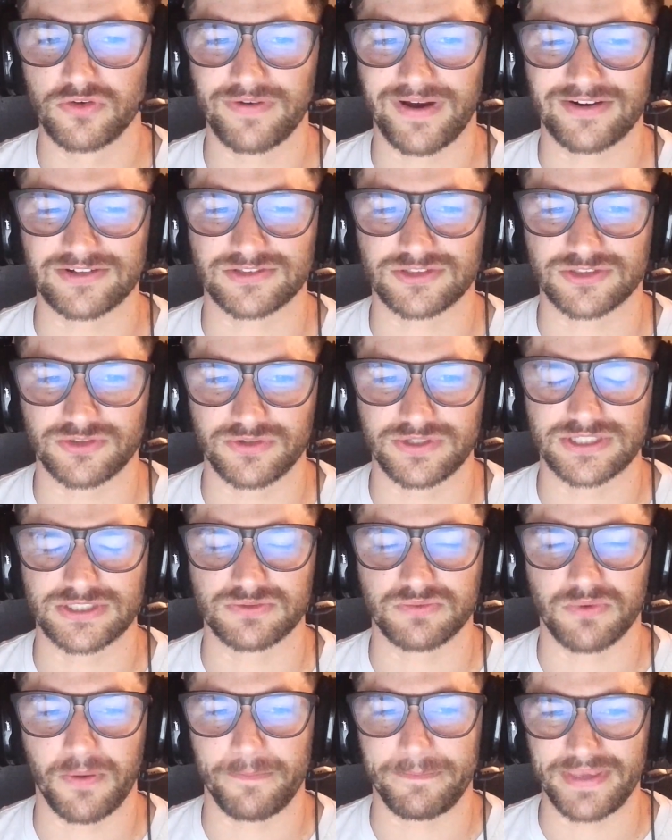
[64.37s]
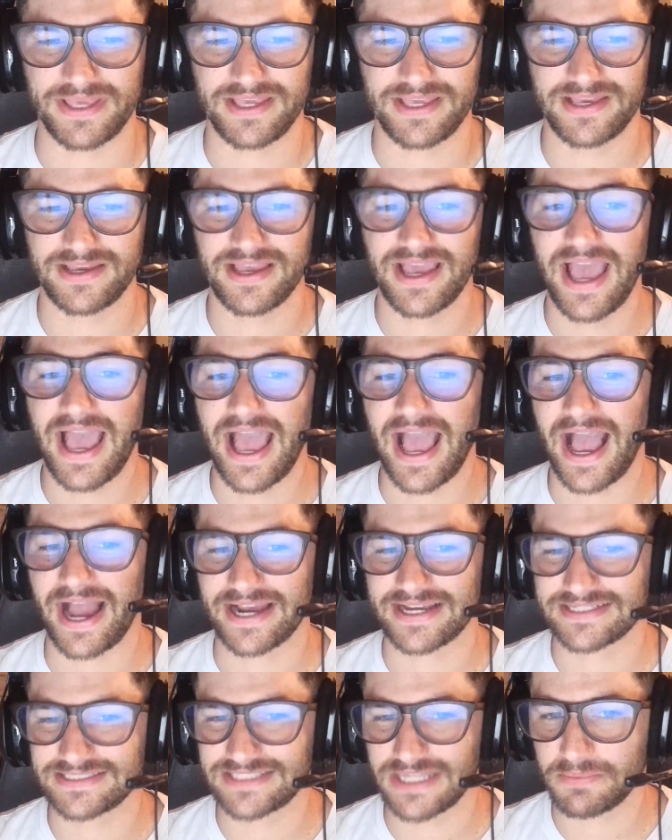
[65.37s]
our students' well being,
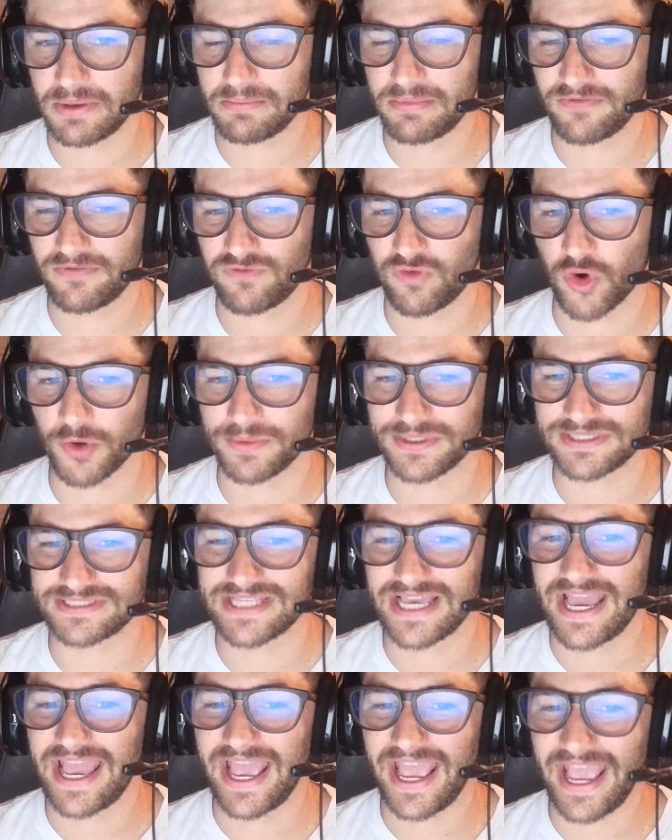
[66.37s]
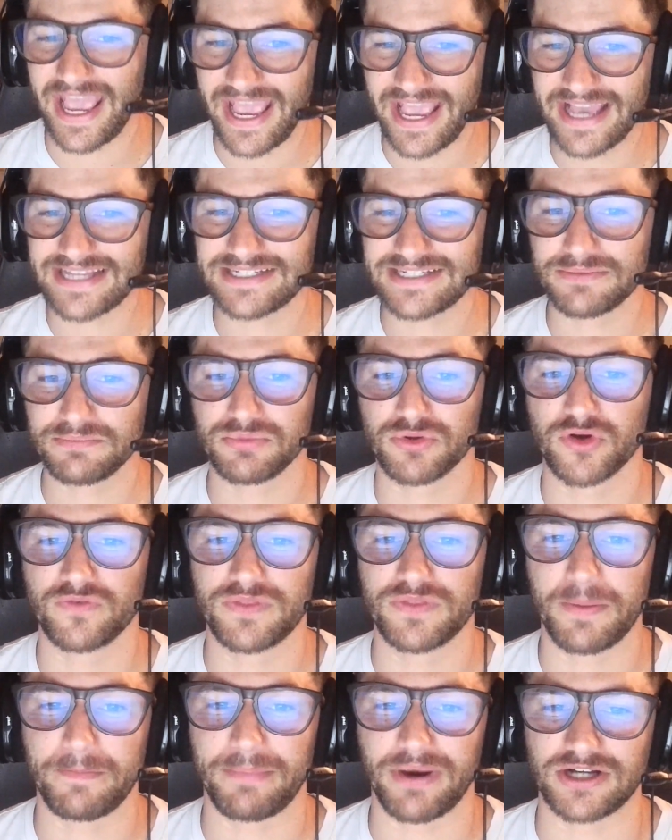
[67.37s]
academic performance, and improve
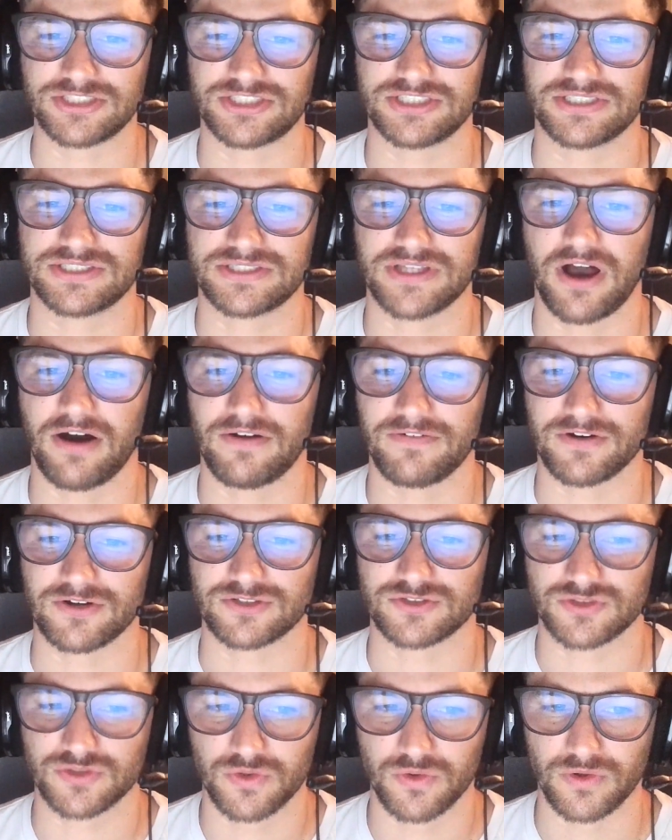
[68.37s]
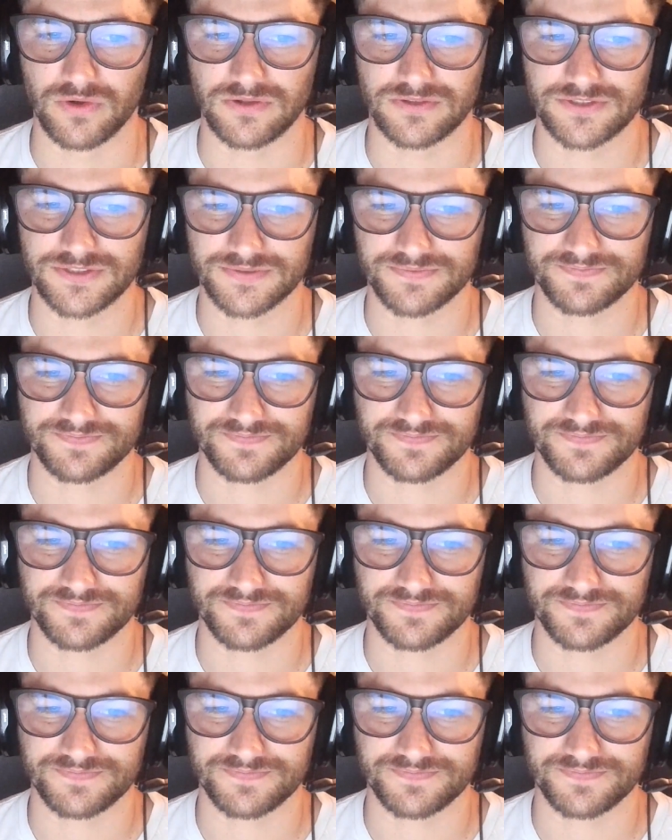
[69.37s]
the budgets of our schools.